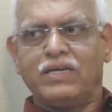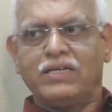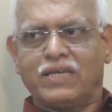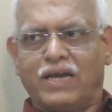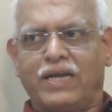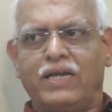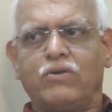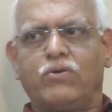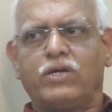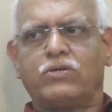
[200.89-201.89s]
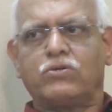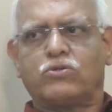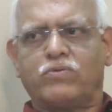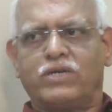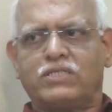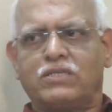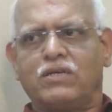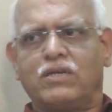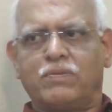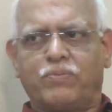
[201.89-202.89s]
is again going to, towards
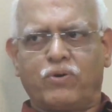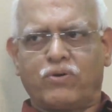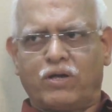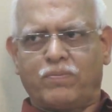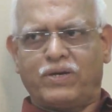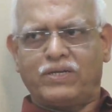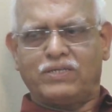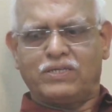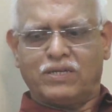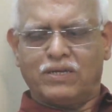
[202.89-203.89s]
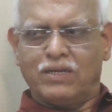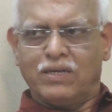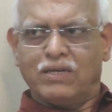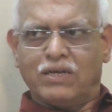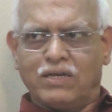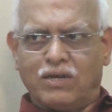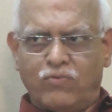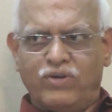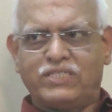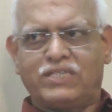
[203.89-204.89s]
uh, pro-corporatization uh,
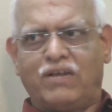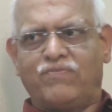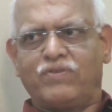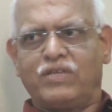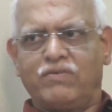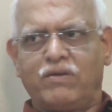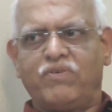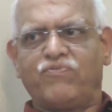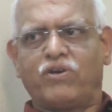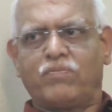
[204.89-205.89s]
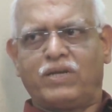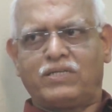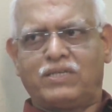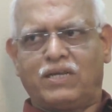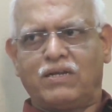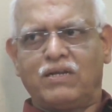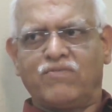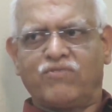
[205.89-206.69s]
now itself, even before merger.